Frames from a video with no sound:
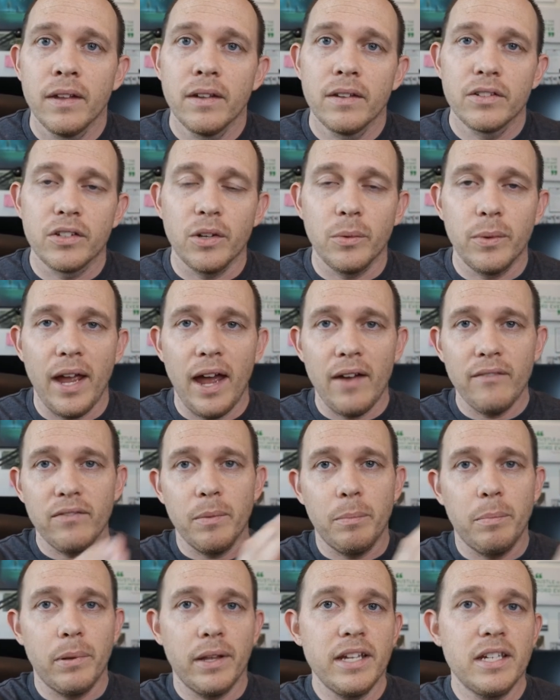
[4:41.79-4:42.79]
So we have
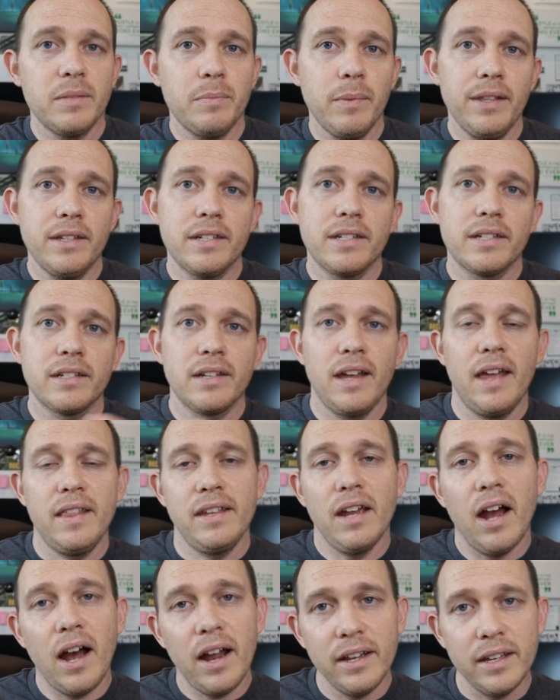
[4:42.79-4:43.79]
the placements and
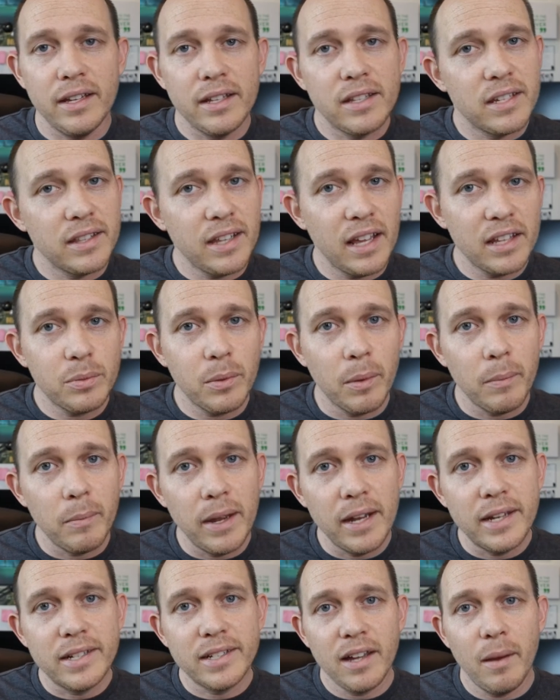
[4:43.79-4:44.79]
the audience, and that's what
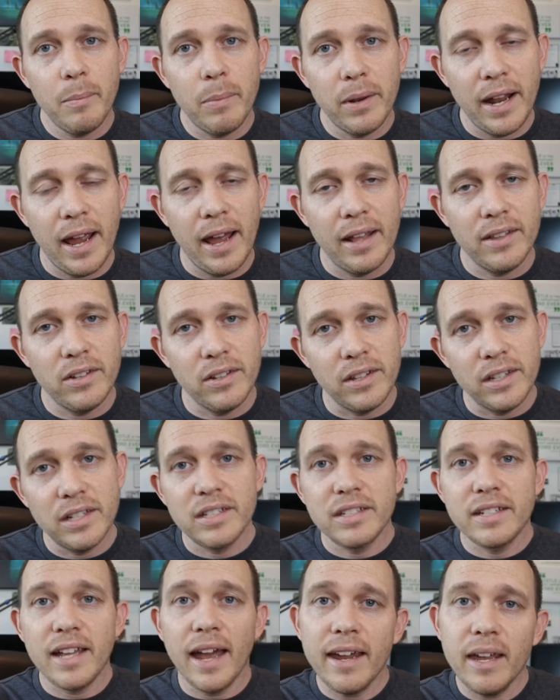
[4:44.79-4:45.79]
makes up an ad. So this
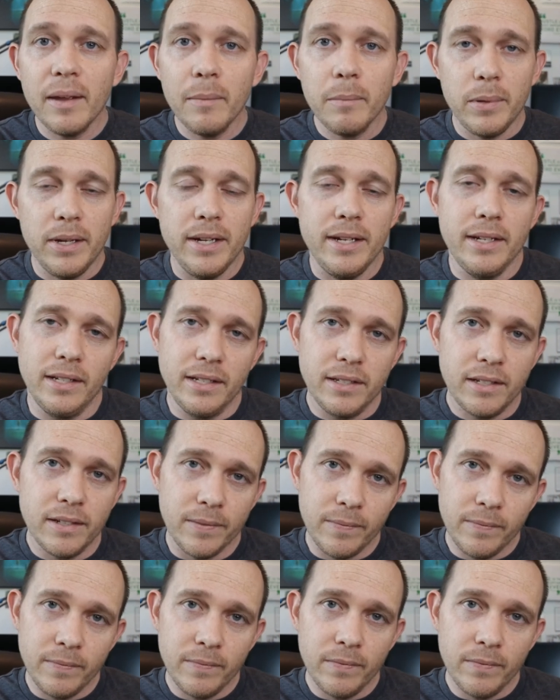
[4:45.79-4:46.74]
second piece